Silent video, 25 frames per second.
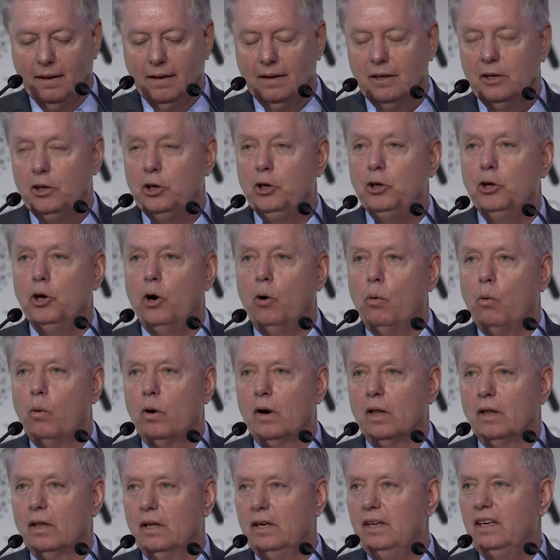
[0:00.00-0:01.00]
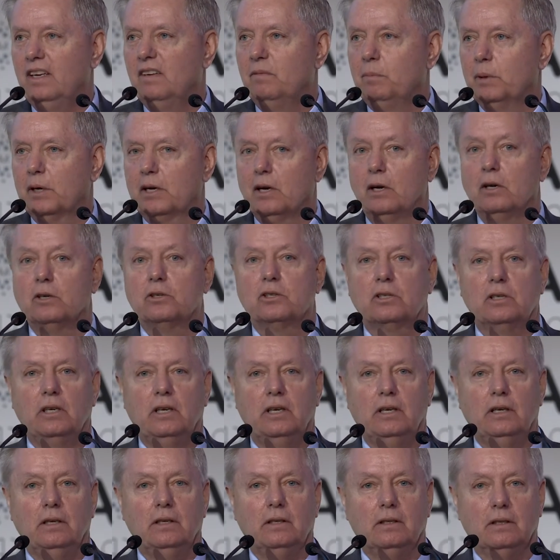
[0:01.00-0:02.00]
you don't want to leave because
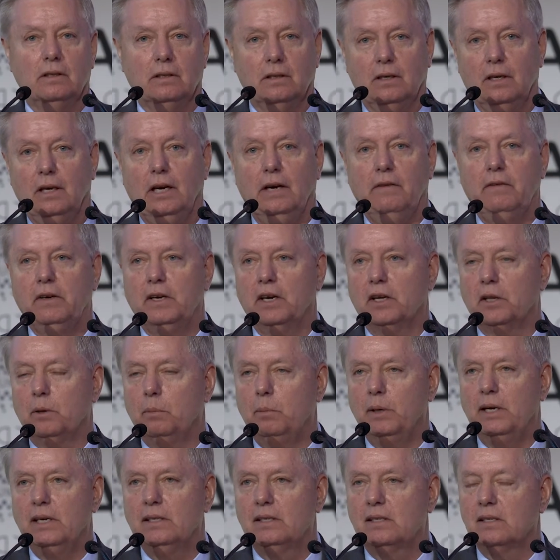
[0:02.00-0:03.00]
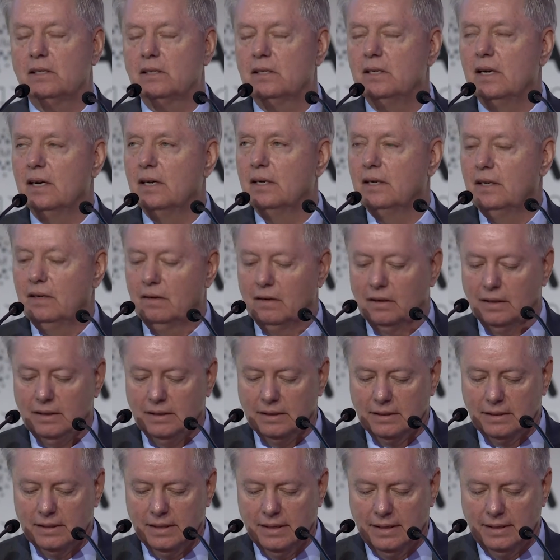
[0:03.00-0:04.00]
every other base is not nearly
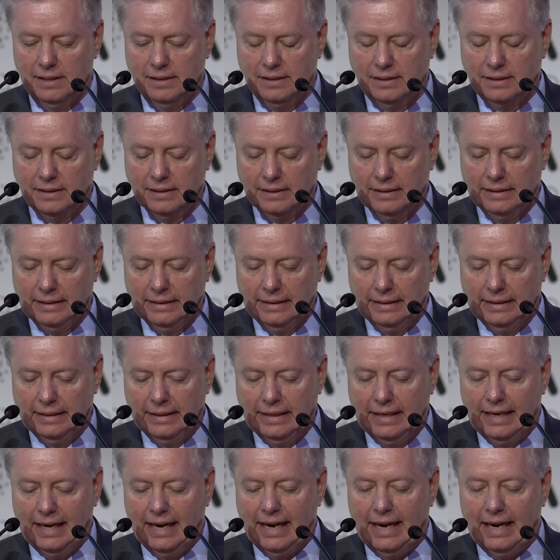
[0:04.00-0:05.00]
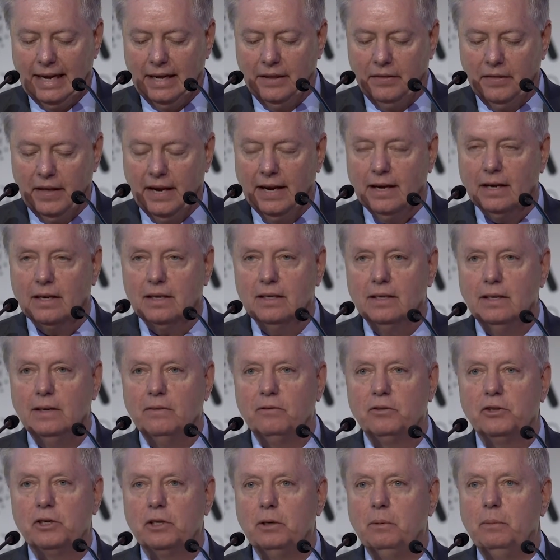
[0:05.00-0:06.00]
as nice. And that
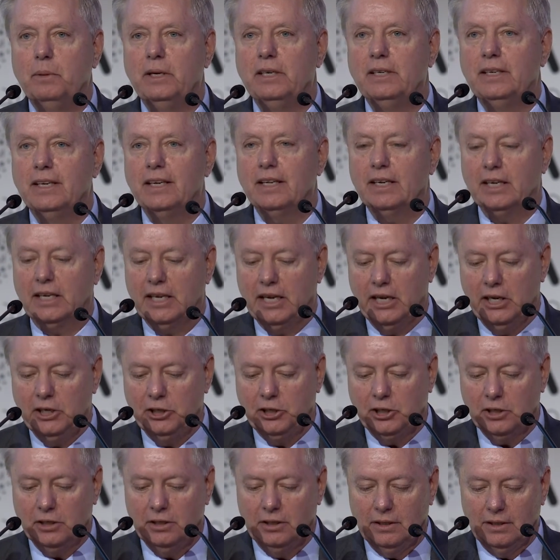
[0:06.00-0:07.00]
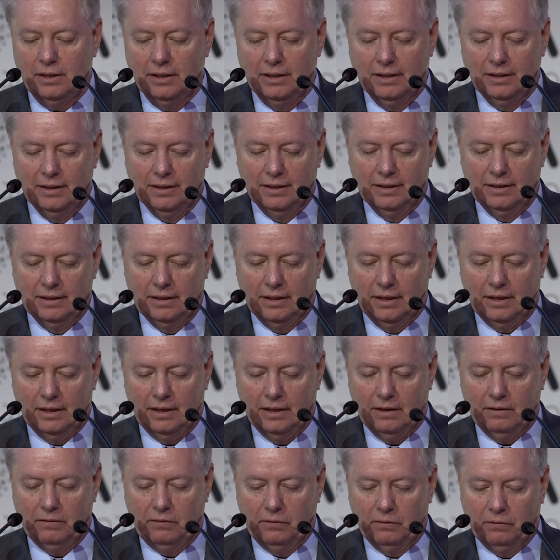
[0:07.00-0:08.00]
comes from a dedication
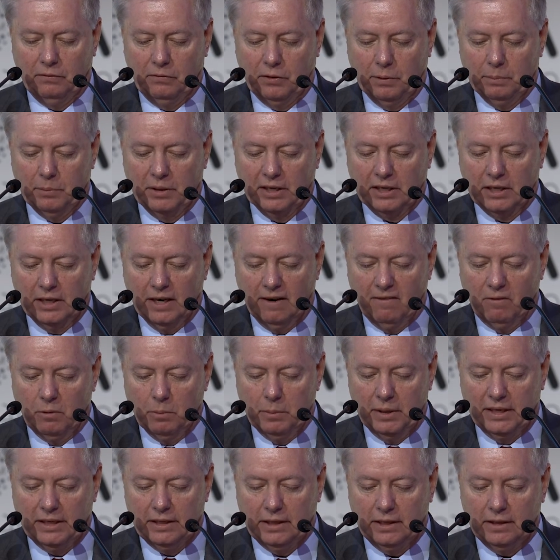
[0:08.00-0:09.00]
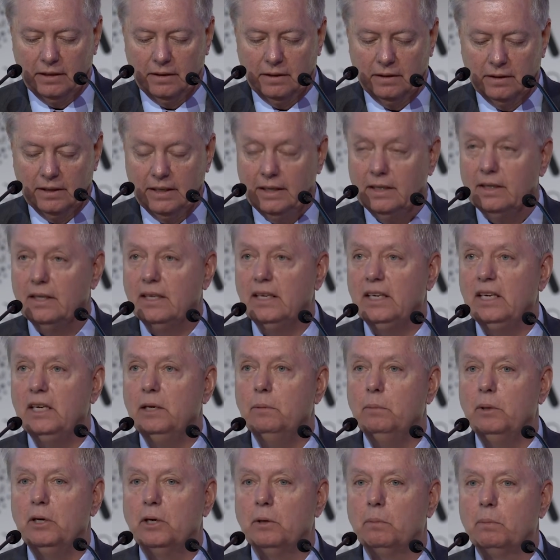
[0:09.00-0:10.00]
from the government here and the
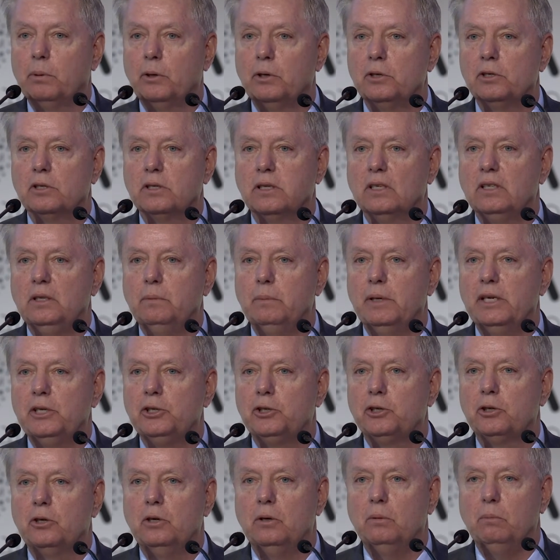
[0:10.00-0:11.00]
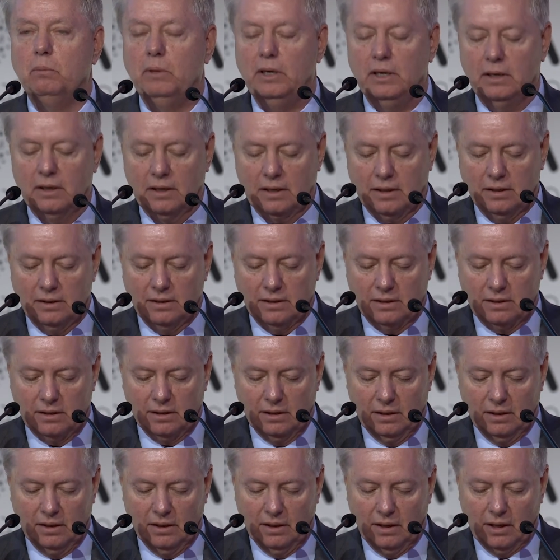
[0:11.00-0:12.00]
Emir personally to make sure Americans
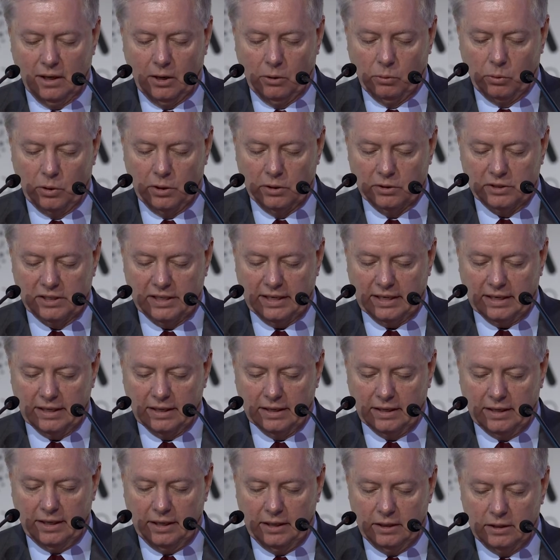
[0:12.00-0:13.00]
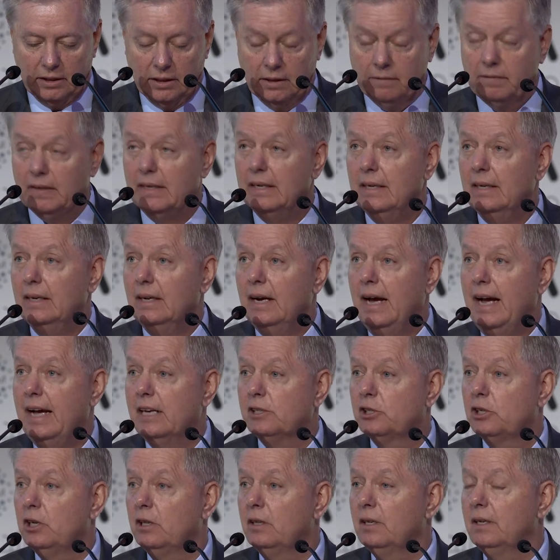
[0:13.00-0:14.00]
are well taken care of.
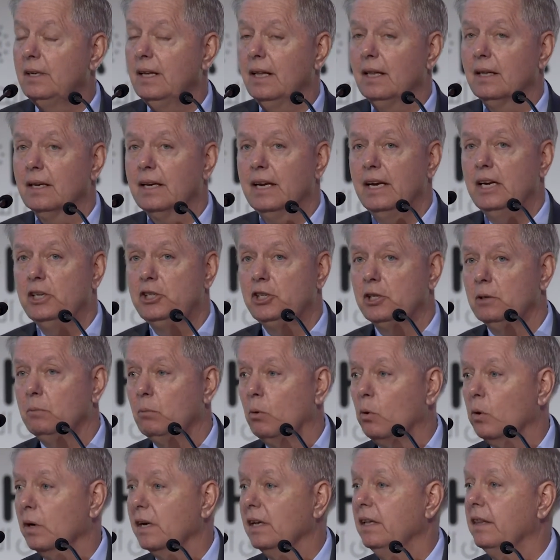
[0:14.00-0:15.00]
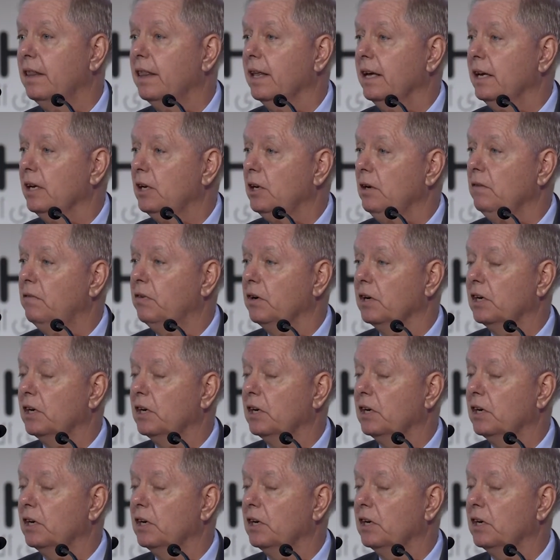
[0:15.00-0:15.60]
As to the delegation, Morgan, thank you for